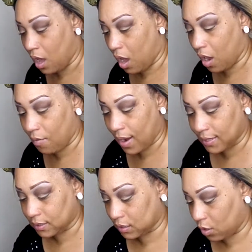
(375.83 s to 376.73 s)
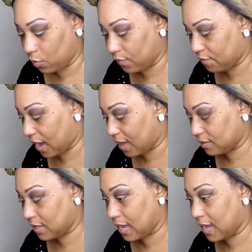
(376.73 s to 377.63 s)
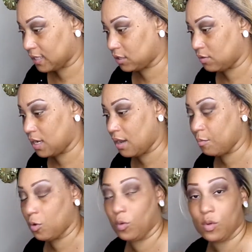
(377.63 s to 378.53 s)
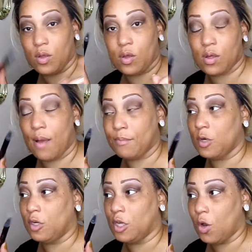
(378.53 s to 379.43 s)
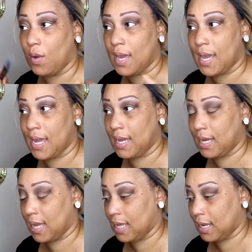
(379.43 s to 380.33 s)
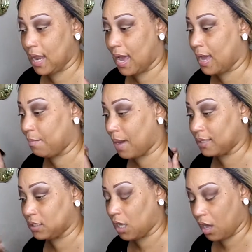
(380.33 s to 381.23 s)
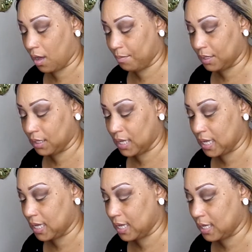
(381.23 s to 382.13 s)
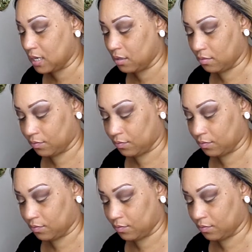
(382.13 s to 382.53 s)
Alright, so we've got that. So now I'm gonna go ahead and line my top lid.